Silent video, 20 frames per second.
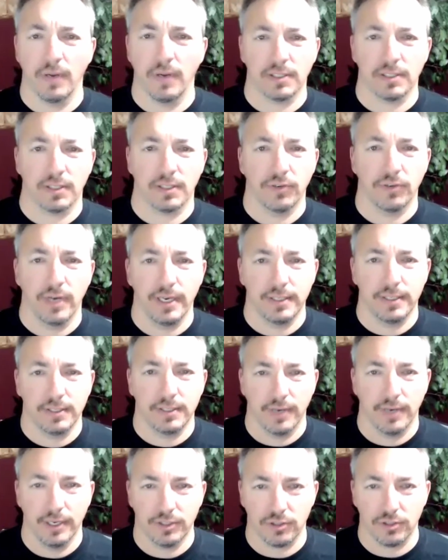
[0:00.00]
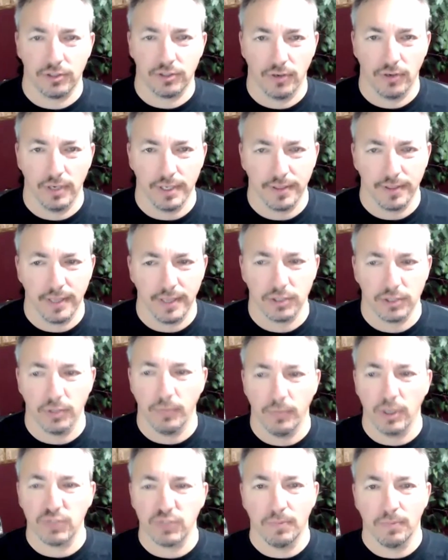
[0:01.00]
That's a great, great story. And thanks so
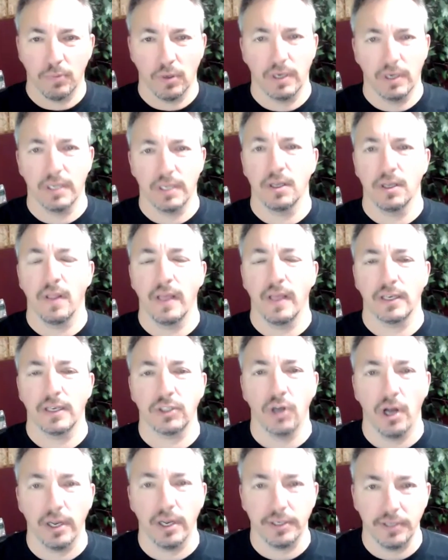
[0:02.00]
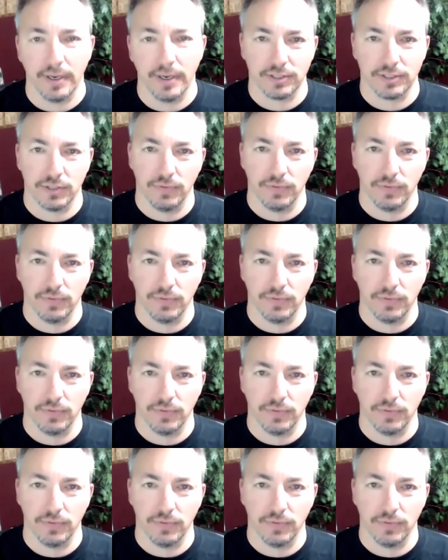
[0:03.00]
much for putting all that context